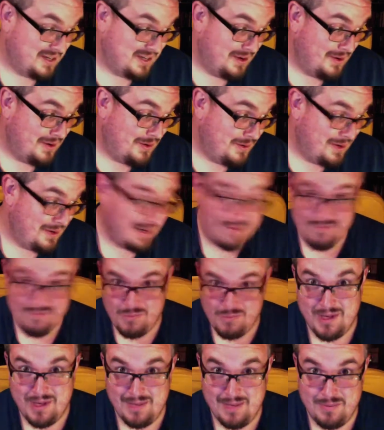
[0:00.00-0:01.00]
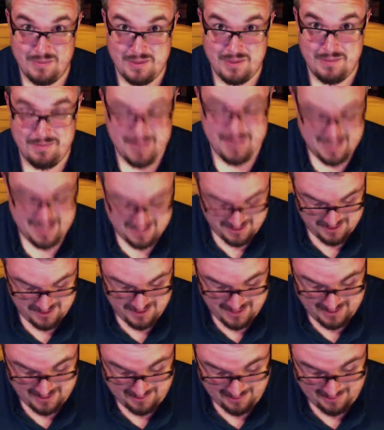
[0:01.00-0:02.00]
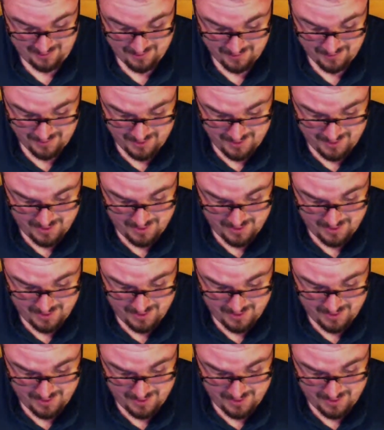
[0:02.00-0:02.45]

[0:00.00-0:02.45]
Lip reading: own, and we'll get back to that later.